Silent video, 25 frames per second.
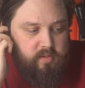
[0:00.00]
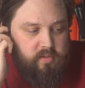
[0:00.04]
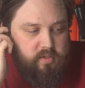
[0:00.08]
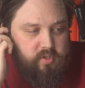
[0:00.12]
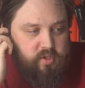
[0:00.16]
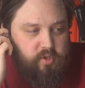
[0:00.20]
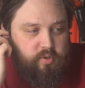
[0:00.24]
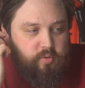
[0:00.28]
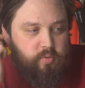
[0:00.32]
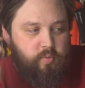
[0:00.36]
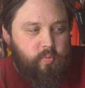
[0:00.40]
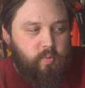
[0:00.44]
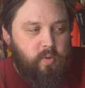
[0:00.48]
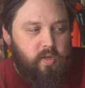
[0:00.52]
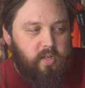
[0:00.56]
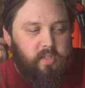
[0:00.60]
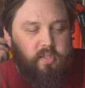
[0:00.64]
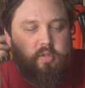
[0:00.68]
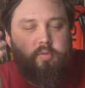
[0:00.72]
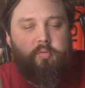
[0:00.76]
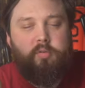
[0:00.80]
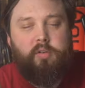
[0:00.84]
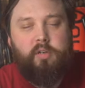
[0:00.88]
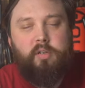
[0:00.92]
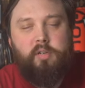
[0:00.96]
do uh,
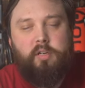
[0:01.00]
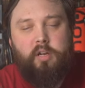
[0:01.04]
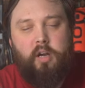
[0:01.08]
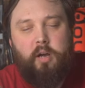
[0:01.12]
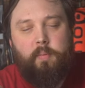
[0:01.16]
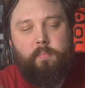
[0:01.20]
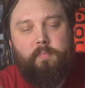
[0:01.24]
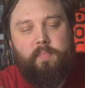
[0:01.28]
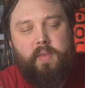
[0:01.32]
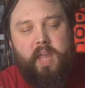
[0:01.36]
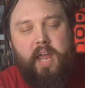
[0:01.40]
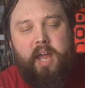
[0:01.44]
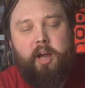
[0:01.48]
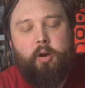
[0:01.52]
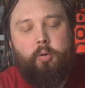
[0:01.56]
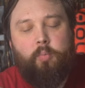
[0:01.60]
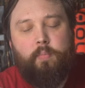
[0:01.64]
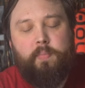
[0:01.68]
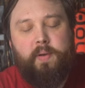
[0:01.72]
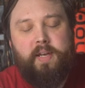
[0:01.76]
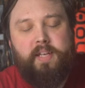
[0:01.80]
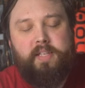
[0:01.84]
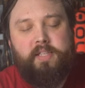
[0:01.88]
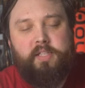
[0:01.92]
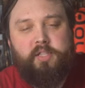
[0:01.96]
do look up how
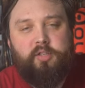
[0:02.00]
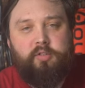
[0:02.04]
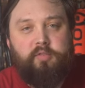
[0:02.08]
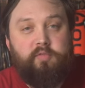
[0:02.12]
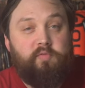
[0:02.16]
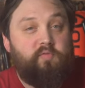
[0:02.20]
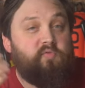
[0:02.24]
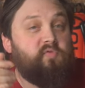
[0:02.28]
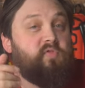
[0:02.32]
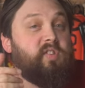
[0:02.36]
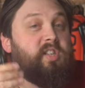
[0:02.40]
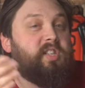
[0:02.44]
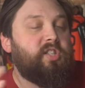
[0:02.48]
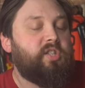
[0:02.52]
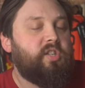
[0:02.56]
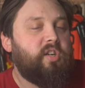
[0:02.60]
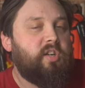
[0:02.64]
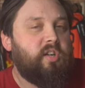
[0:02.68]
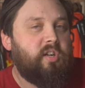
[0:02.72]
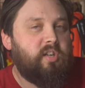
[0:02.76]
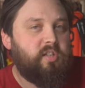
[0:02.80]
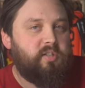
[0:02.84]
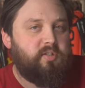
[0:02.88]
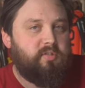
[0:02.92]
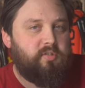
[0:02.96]
best to
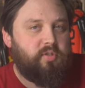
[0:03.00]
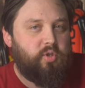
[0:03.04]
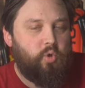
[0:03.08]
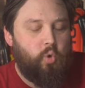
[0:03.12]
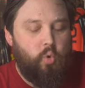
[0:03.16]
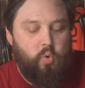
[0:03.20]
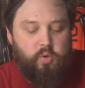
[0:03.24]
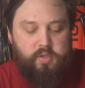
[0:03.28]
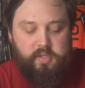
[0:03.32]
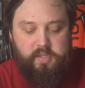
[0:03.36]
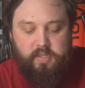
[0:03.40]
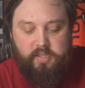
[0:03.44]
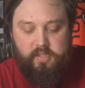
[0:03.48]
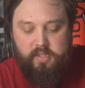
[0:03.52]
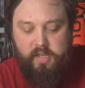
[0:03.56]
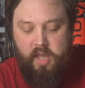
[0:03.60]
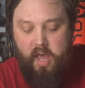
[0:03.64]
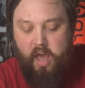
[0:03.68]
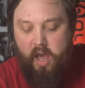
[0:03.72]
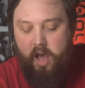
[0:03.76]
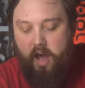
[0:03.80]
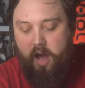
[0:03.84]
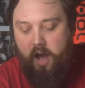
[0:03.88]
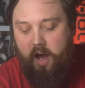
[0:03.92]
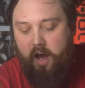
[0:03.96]
recharge torches,
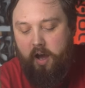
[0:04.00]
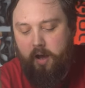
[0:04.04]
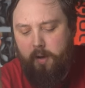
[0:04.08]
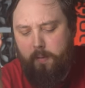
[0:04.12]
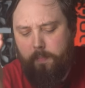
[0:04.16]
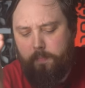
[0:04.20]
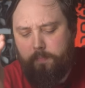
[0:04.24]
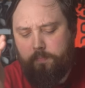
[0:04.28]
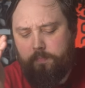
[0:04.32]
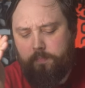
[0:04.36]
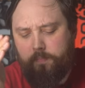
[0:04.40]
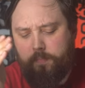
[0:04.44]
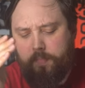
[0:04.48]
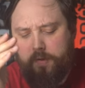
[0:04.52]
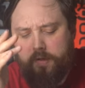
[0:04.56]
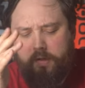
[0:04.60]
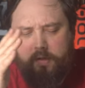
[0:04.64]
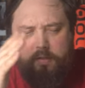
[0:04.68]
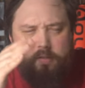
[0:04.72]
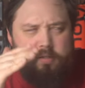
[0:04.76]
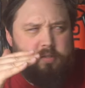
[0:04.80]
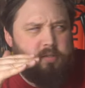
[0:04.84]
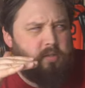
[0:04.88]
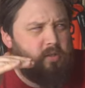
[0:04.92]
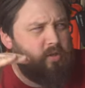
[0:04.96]
um,
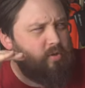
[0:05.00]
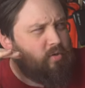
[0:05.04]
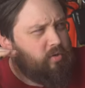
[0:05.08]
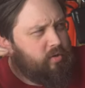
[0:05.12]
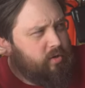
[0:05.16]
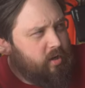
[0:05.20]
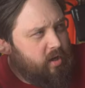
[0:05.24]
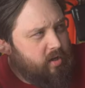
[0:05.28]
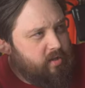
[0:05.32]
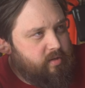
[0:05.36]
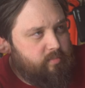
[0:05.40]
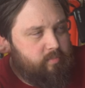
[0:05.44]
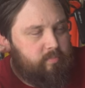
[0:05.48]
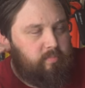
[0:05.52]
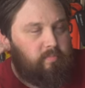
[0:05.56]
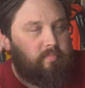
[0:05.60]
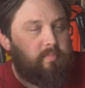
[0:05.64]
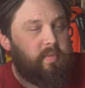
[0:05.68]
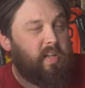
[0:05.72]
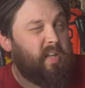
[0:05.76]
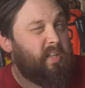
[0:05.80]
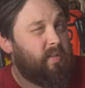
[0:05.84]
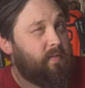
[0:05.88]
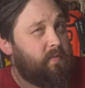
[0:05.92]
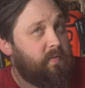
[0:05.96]
because you, I,
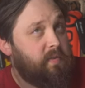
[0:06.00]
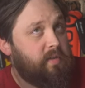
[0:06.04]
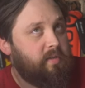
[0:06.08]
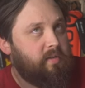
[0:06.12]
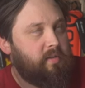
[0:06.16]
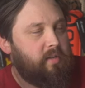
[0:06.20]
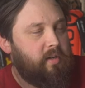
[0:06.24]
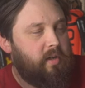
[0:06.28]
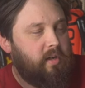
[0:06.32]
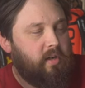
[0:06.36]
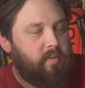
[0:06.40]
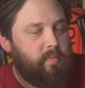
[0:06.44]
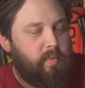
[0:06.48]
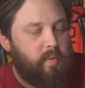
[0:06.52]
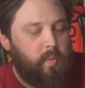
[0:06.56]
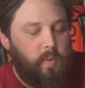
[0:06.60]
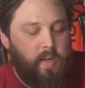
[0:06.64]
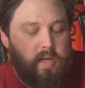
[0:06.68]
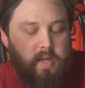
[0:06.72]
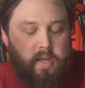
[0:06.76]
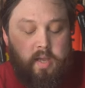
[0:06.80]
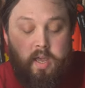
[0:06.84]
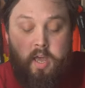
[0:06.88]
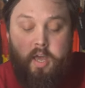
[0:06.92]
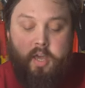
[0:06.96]
as far as I'm
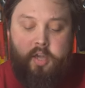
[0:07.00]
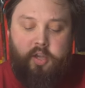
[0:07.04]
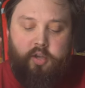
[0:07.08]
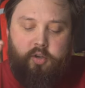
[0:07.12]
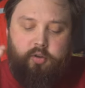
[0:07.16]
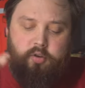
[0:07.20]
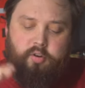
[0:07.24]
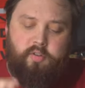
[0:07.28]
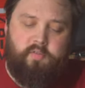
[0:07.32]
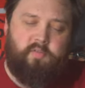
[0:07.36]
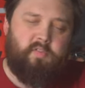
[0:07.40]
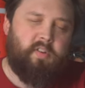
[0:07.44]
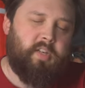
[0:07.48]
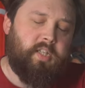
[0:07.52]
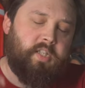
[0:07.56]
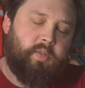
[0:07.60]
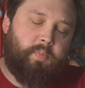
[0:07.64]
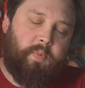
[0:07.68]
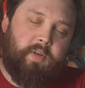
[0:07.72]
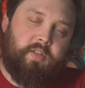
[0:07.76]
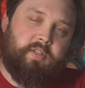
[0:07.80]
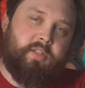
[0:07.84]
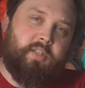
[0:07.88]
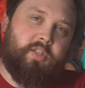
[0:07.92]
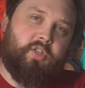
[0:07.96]
aware, you're not really
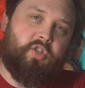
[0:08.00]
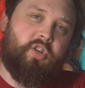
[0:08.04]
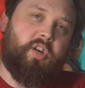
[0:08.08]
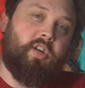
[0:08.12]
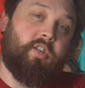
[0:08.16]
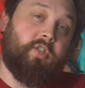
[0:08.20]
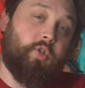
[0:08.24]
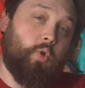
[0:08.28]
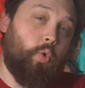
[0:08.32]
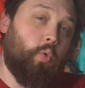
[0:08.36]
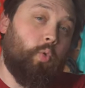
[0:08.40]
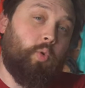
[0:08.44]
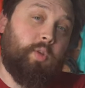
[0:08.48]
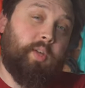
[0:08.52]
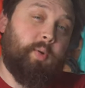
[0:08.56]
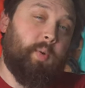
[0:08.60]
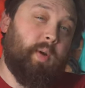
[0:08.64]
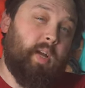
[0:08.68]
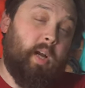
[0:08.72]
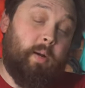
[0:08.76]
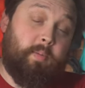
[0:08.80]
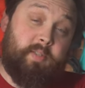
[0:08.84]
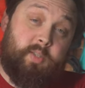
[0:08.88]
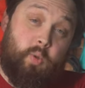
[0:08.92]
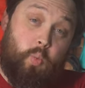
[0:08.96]
supposed to charge it all the
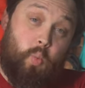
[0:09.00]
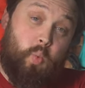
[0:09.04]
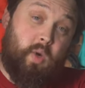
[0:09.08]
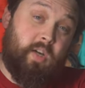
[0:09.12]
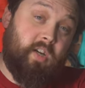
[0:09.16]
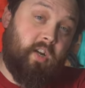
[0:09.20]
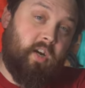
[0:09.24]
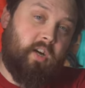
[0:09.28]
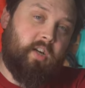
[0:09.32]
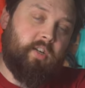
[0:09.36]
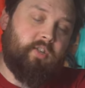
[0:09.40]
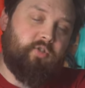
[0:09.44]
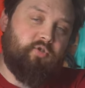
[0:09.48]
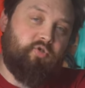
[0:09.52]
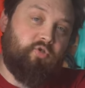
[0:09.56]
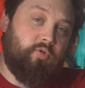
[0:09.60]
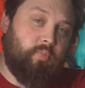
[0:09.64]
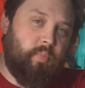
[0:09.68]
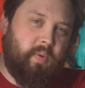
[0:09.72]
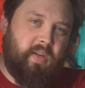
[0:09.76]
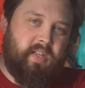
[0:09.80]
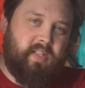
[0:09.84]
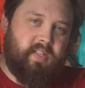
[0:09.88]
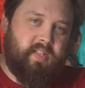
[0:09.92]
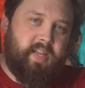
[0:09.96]
way up to one hundred
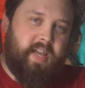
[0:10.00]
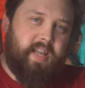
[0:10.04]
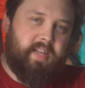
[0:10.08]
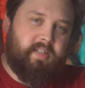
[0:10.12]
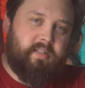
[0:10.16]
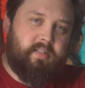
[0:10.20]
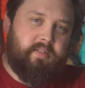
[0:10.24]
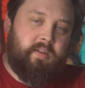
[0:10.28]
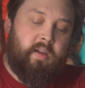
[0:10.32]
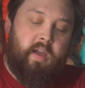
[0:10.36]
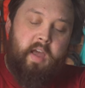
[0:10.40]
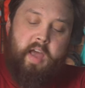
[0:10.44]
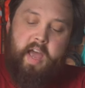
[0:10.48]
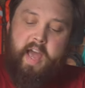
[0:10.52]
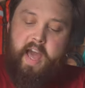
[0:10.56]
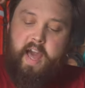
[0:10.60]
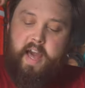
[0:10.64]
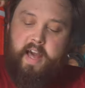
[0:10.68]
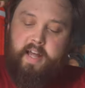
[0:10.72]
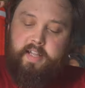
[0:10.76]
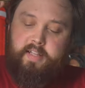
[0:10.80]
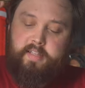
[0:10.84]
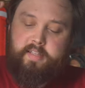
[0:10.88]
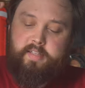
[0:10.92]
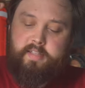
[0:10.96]
percent
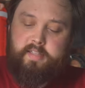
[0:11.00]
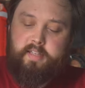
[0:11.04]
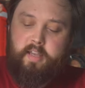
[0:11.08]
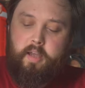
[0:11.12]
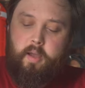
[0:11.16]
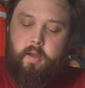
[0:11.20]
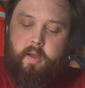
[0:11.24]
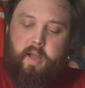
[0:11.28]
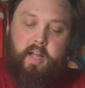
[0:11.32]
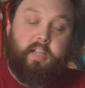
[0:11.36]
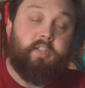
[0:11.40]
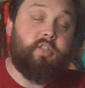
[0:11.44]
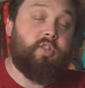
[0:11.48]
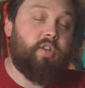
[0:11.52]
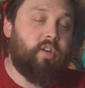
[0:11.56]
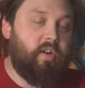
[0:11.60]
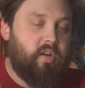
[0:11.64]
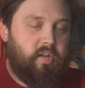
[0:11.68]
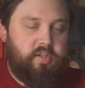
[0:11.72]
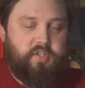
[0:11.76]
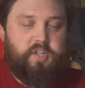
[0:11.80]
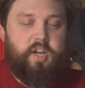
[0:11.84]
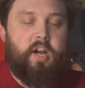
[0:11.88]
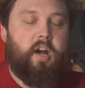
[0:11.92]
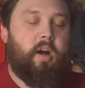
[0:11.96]
and uh, and
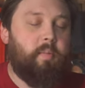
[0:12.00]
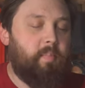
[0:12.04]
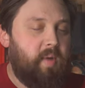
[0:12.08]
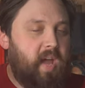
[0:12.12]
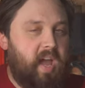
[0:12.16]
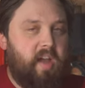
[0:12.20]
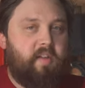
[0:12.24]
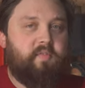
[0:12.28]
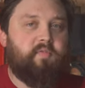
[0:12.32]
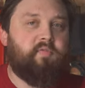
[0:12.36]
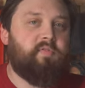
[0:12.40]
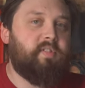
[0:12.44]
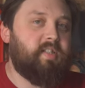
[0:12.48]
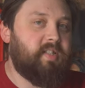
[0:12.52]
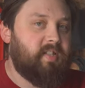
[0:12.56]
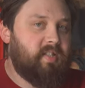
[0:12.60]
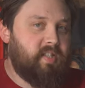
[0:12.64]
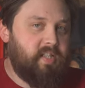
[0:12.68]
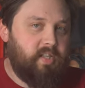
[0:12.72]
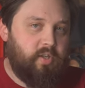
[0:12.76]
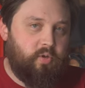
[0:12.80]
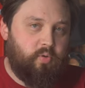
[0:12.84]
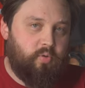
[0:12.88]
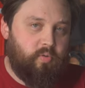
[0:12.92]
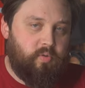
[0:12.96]
charge it up every
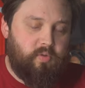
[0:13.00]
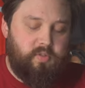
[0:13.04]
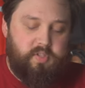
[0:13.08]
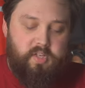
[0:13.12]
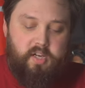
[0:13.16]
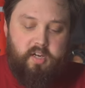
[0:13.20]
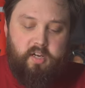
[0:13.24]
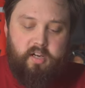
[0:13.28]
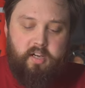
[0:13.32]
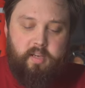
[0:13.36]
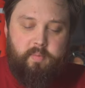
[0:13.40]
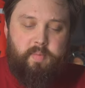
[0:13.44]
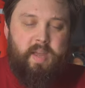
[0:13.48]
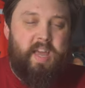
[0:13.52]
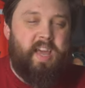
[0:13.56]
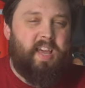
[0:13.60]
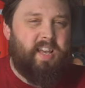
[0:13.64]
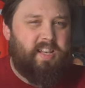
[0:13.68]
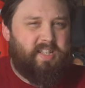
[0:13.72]
single time.